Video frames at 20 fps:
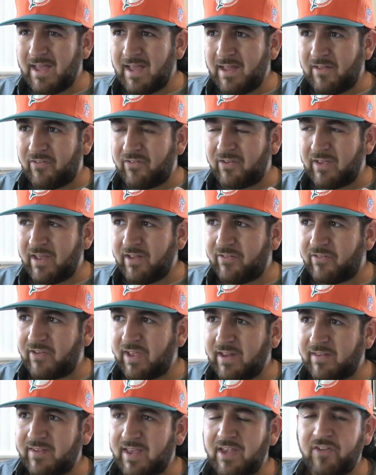It's
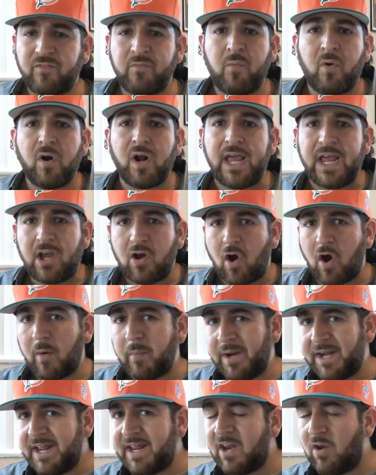it's it tastes more like
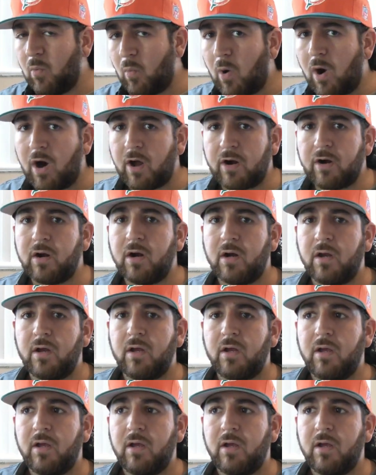carbonated water.